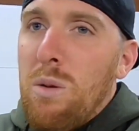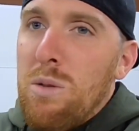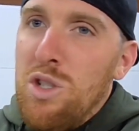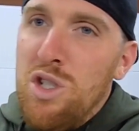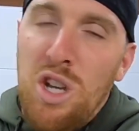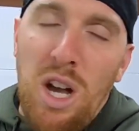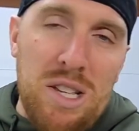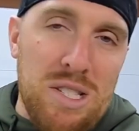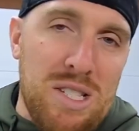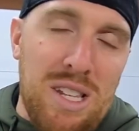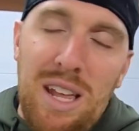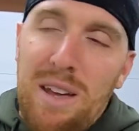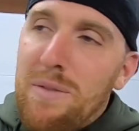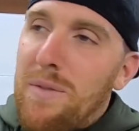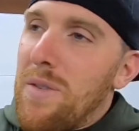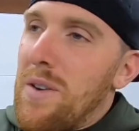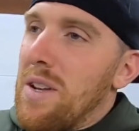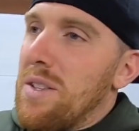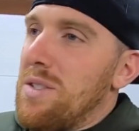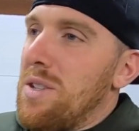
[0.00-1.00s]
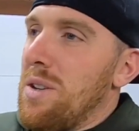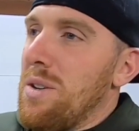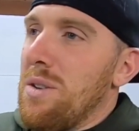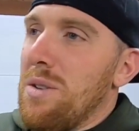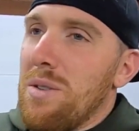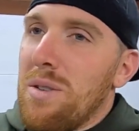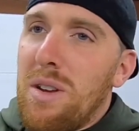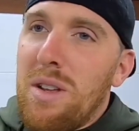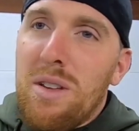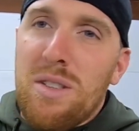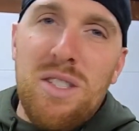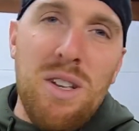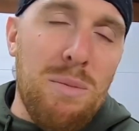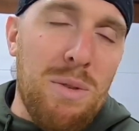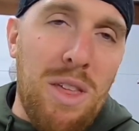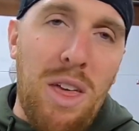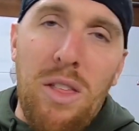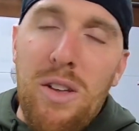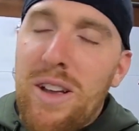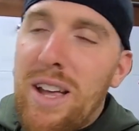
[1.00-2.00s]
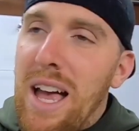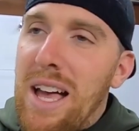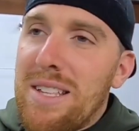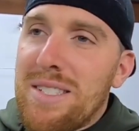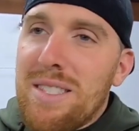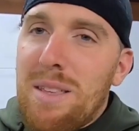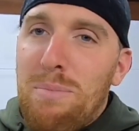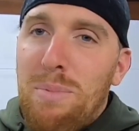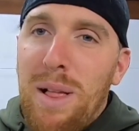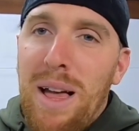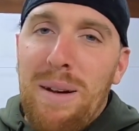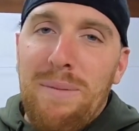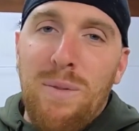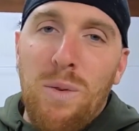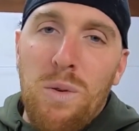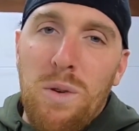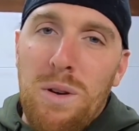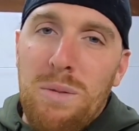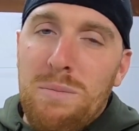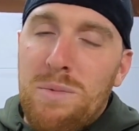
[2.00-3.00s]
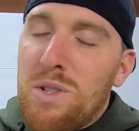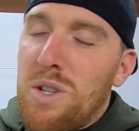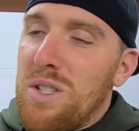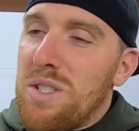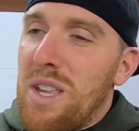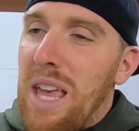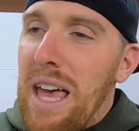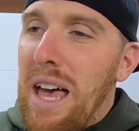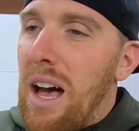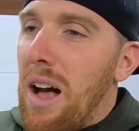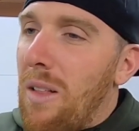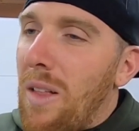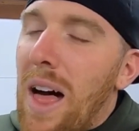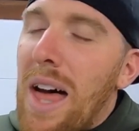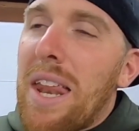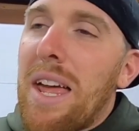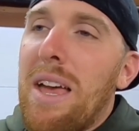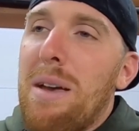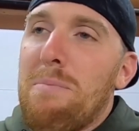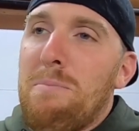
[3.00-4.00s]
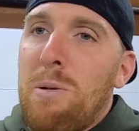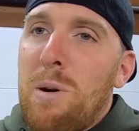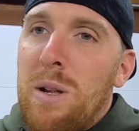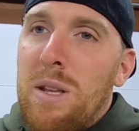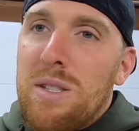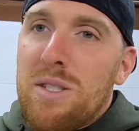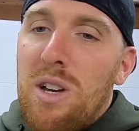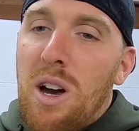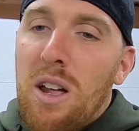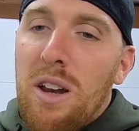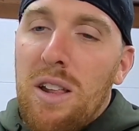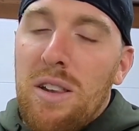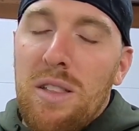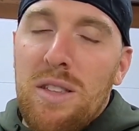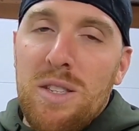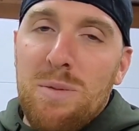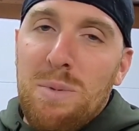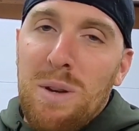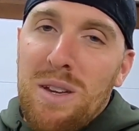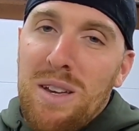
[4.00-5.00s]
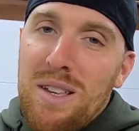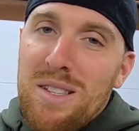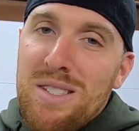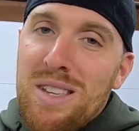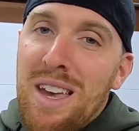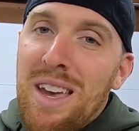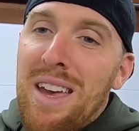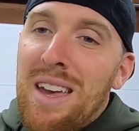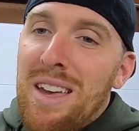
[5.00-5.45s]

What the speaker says: Justin at FREEKTUNE, some of the other guys in the platform, just a lot of input has gone into this because